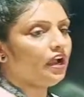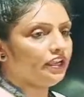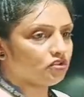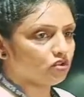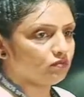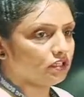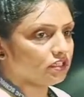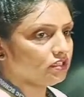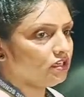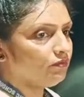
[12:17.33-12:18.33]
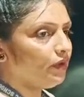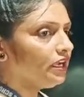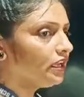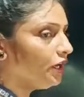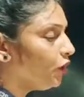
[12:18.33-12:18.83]
isomer.
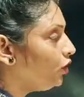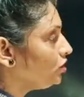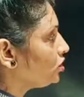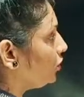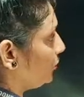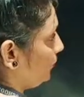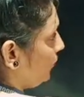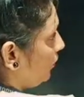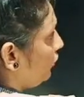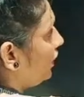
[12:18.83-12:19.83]
But ketone show. For